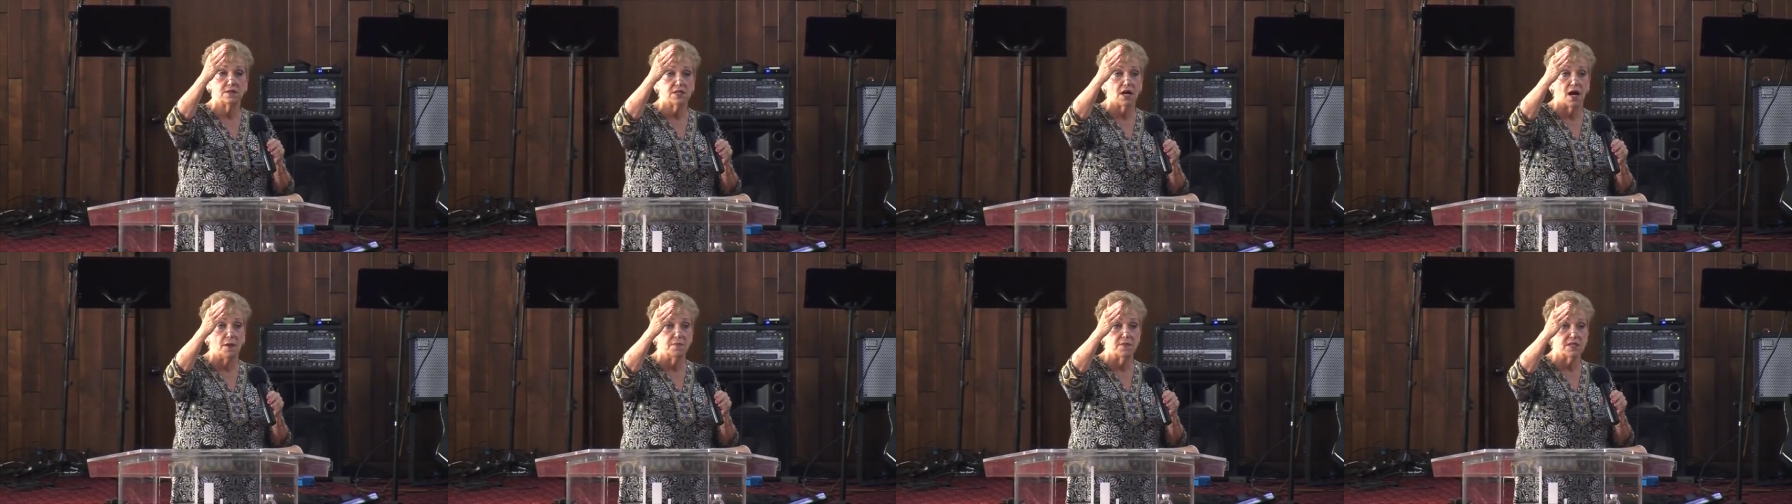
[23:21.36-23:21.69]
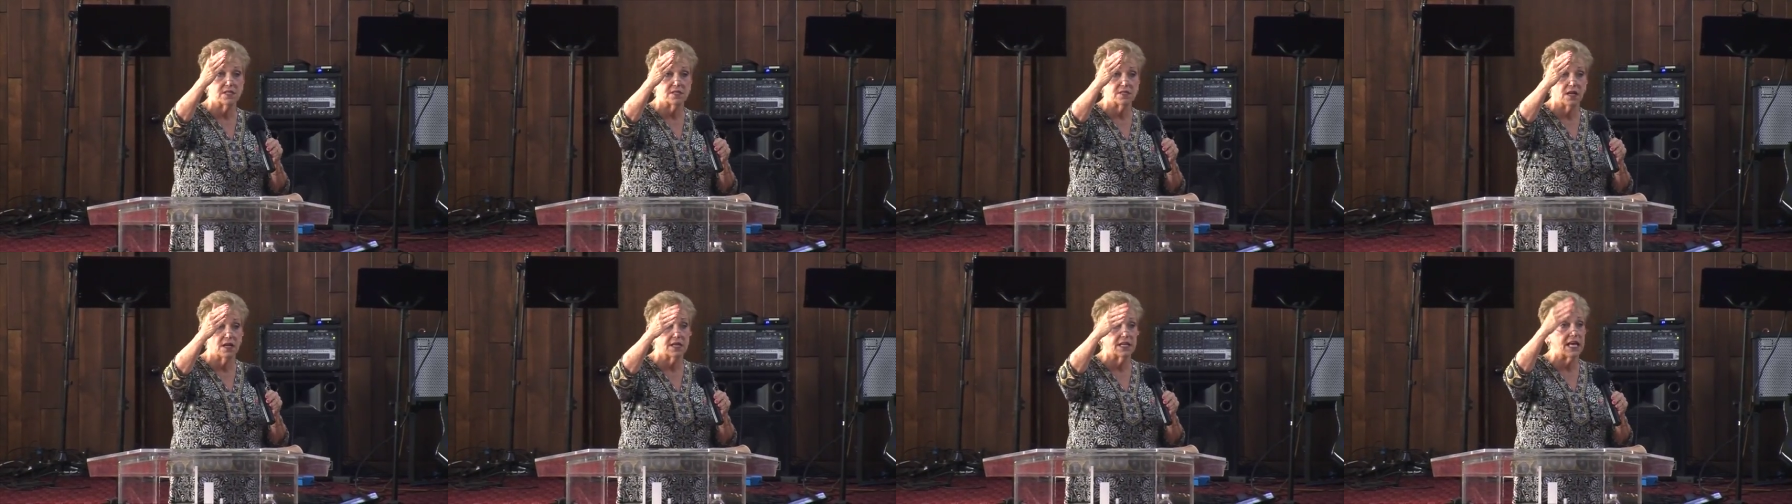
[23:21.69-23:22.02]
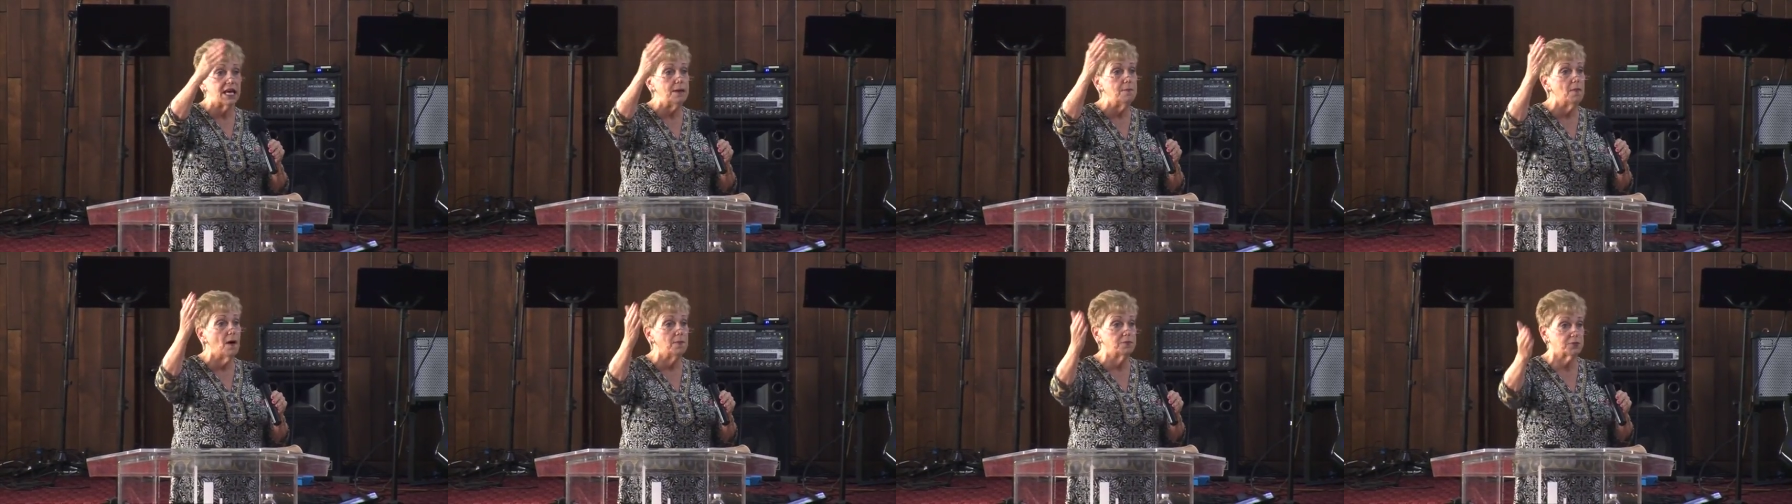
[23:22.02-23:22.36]
time the sun
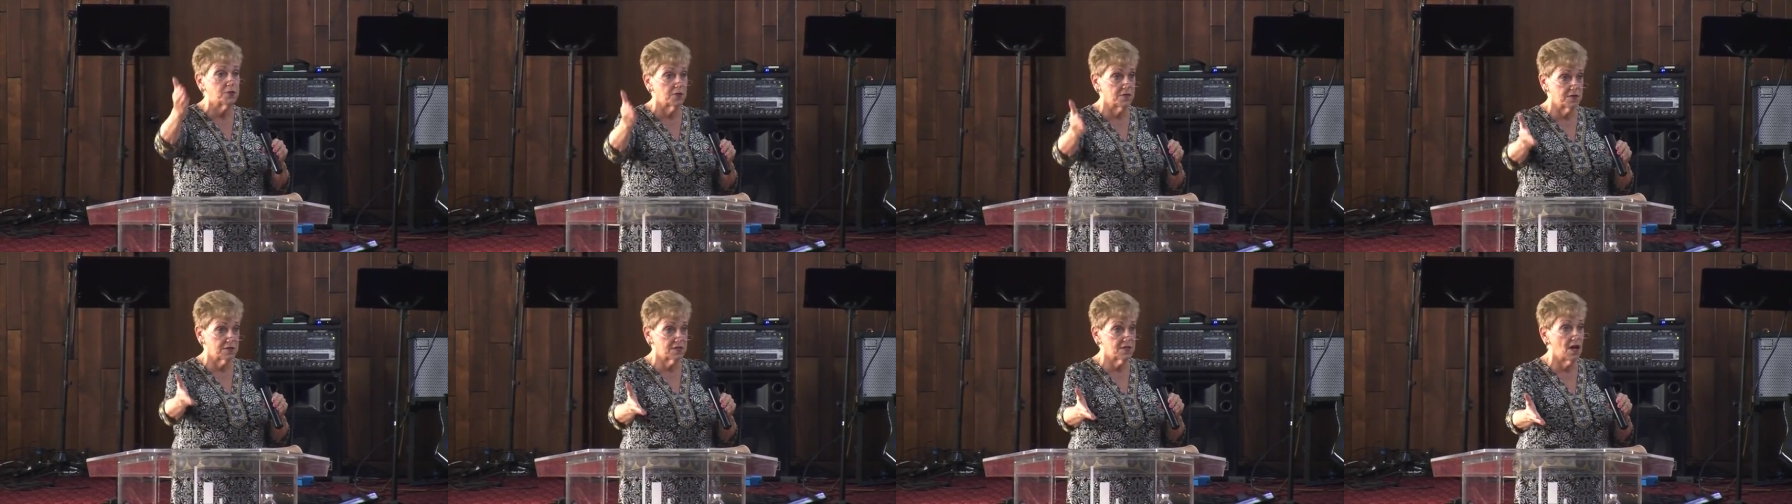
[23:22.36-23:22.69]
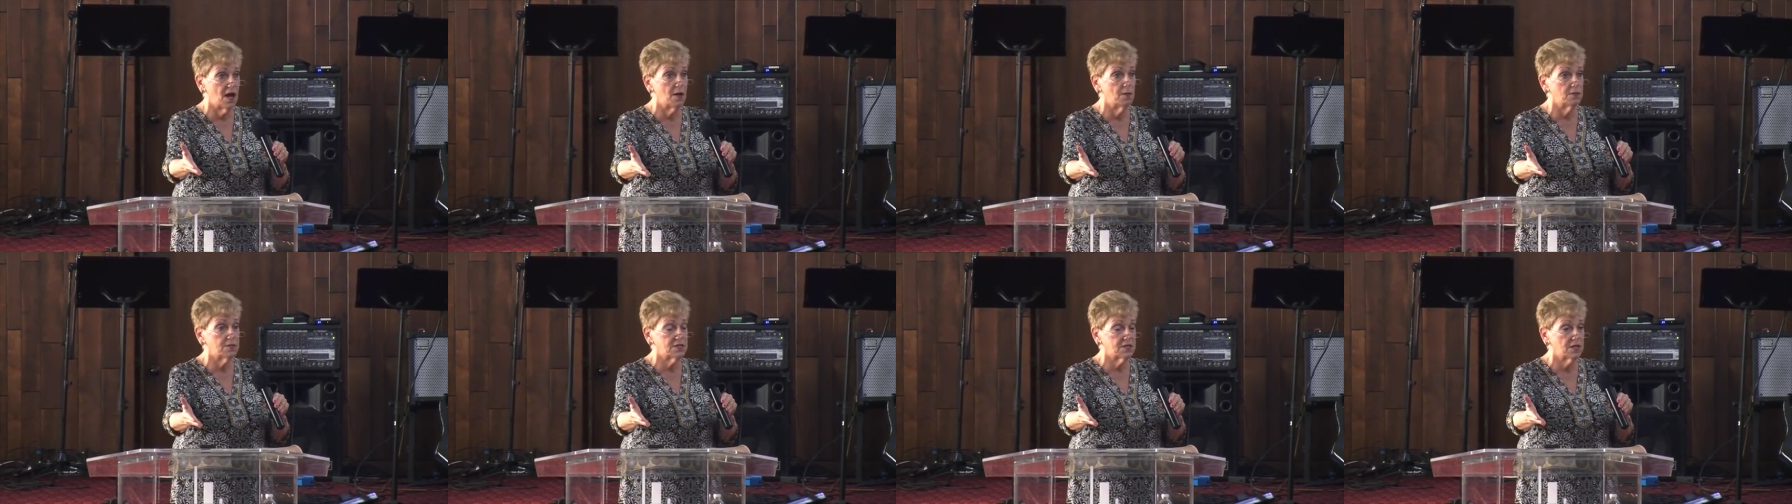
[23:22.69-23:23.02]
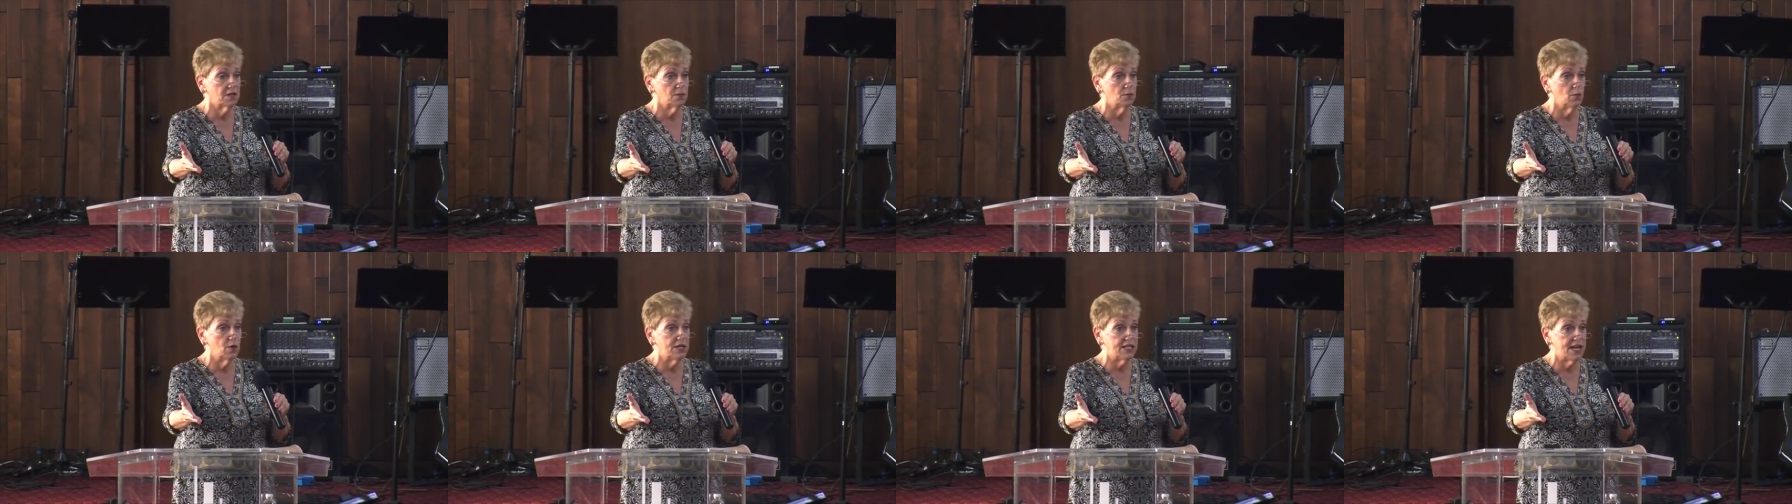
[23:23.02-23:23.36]
came up till the sun
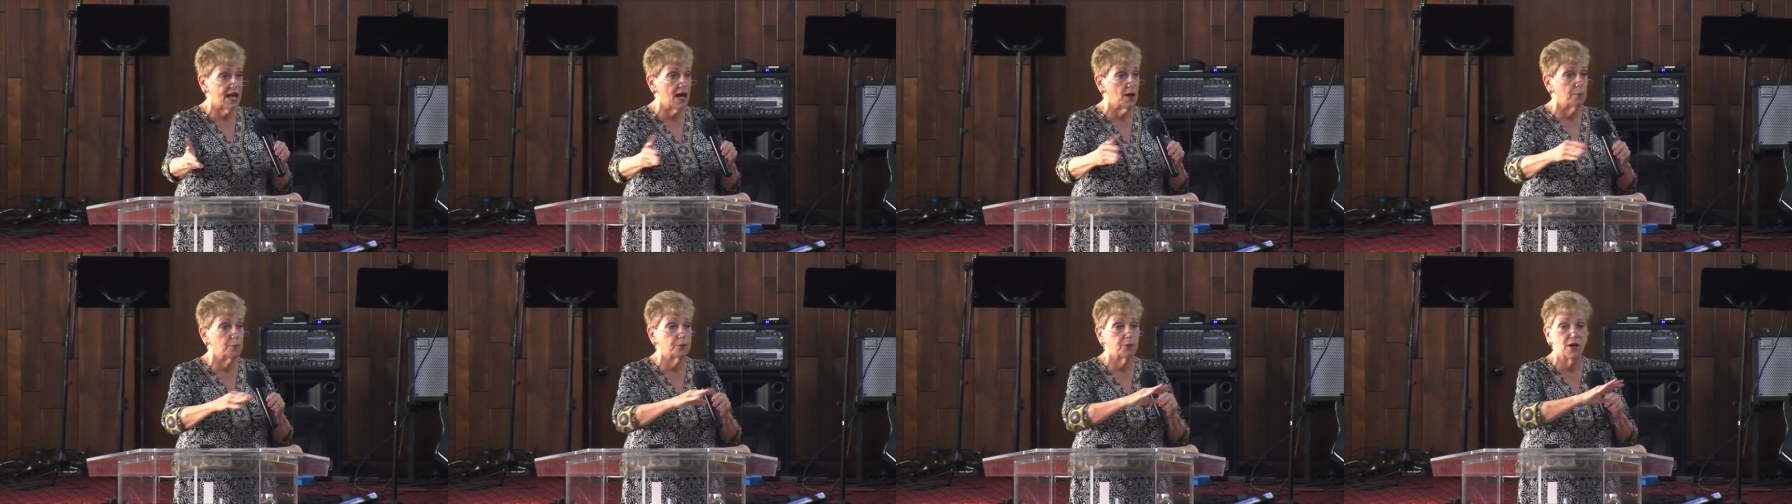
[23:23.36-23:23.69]
went down,